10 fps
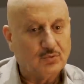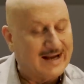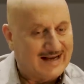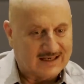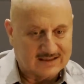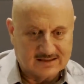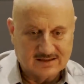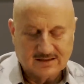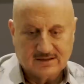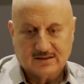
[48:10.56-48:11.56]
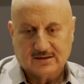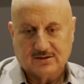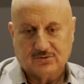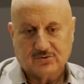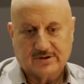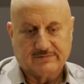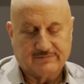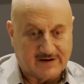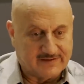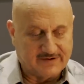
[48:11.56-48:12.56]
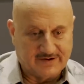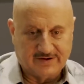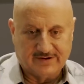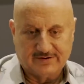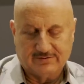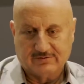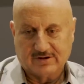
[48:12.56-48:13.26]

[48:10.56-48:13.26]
act. You are a father,